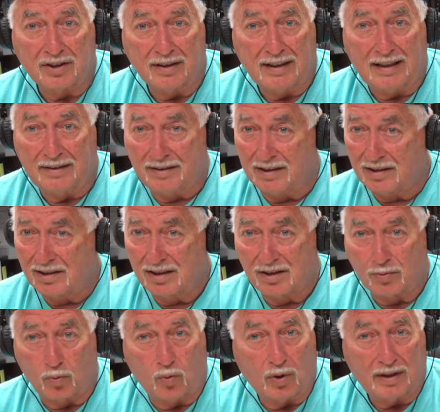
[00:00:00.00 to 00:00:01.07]
and this
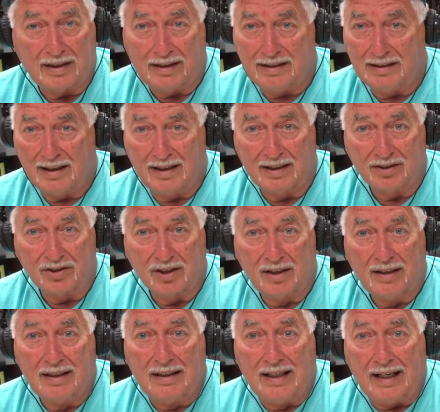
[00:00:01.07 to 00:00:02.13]
is what he does.
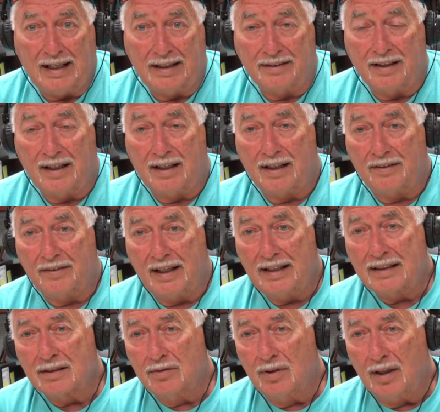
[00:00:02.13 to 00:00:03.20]
And they
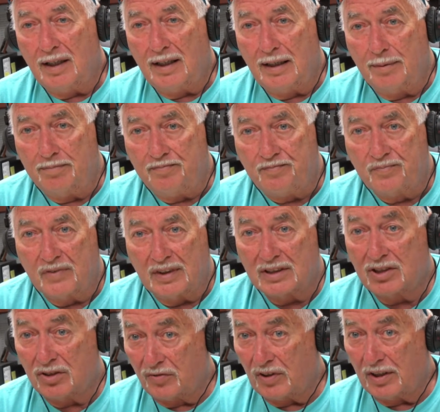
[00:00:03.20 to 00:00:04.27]
can,
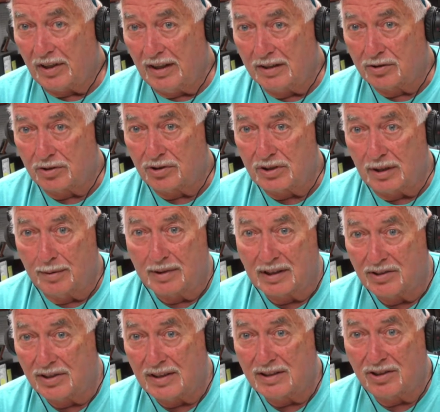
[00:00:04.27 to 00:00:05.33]
this is very interesting
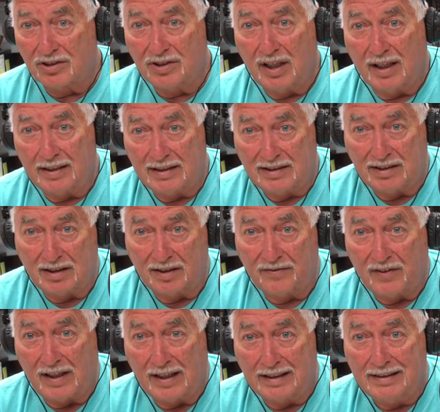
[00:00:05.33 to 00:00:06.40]
because this is not easy to
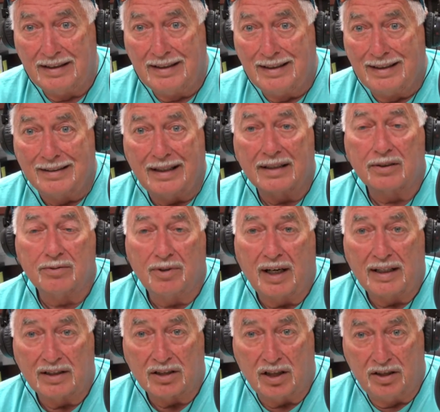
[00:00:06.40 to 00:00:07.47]
find. They can
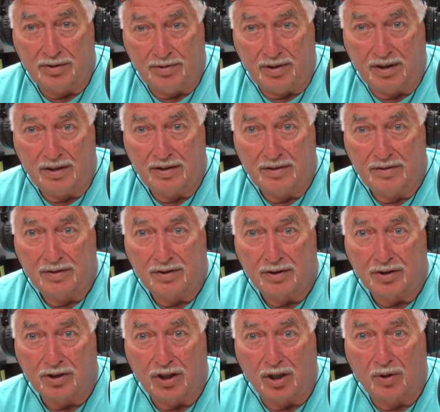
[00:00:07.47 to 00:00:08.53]
write code.
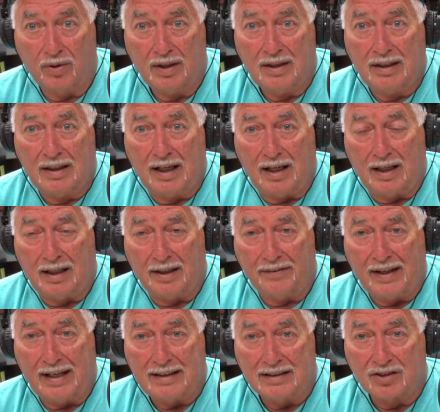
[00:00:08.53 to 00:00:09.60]

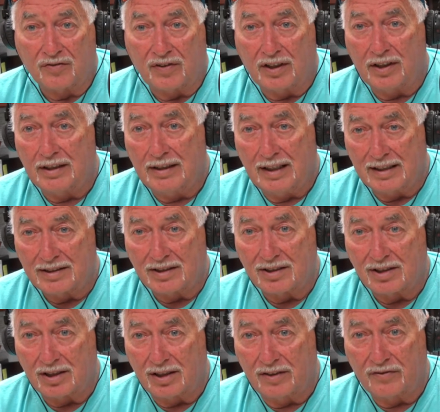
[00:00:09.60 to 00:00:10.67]
That is very
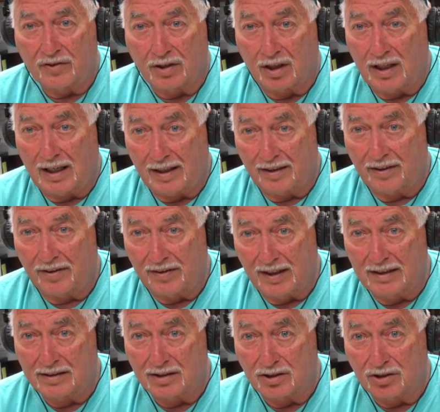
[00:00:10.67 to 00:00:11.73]
necessary for a lot of the
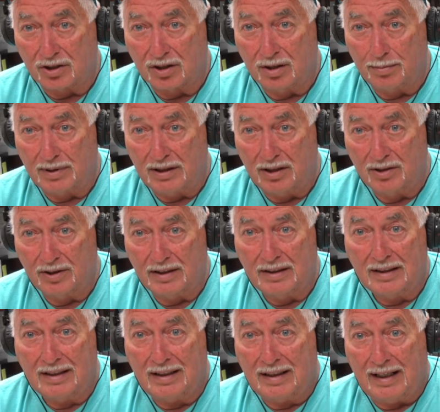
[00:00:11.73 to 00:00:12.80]
things that you're going to be
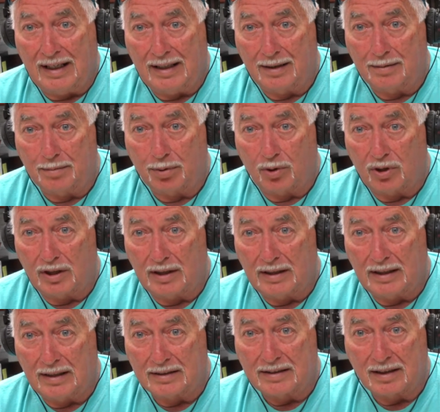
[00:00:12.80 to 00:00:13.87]
doing. And boy,
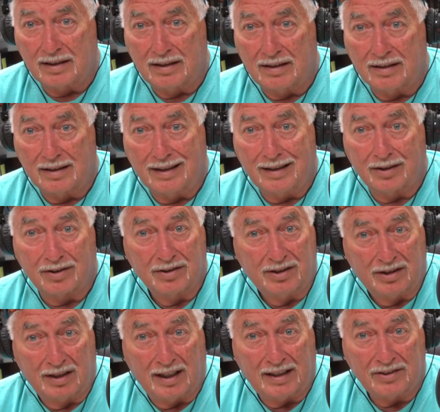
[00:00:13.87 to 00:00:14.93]
I'll tell you, here in the
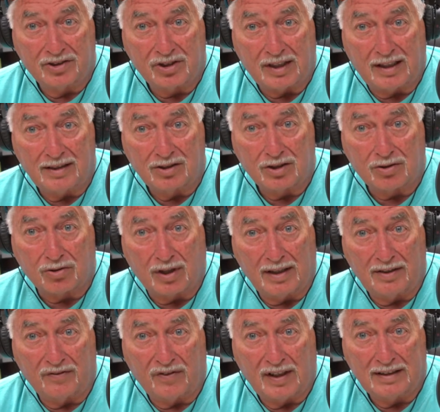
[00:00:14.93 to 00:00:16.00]
United States,
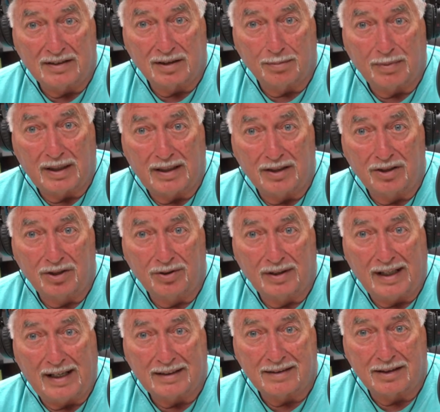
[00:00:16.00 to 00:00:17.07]
trying to find somebody to do
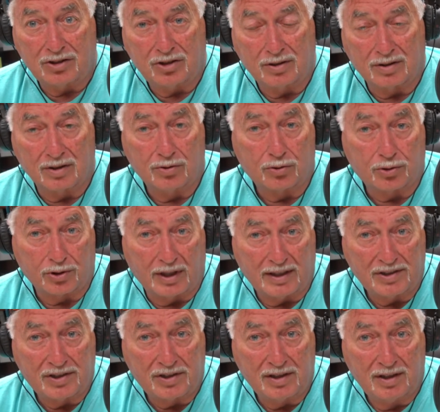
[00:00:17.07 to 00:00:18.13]
that you can
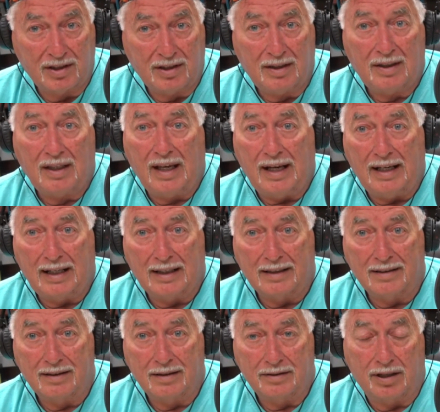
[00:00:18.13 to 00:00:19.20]
trust
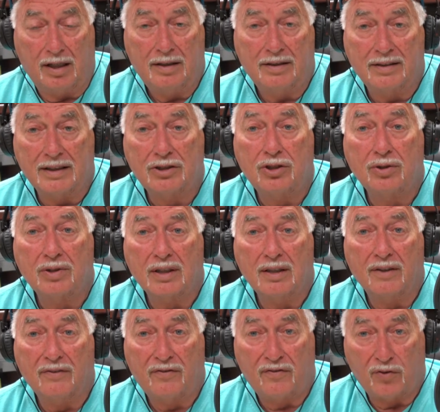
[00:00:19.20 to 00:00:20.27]
and that you can
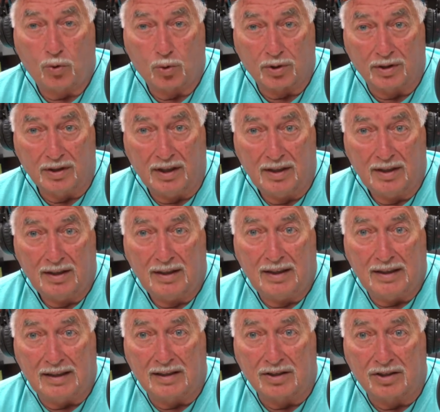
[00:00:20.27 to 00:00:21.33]
afford
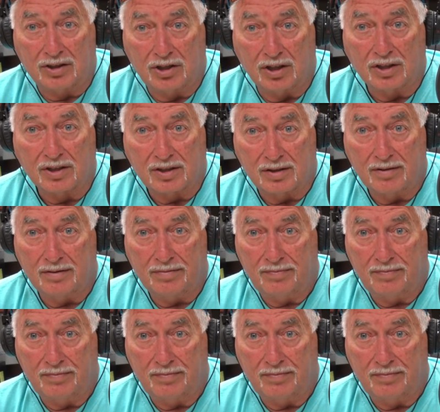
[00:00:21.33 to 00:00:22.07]
is just,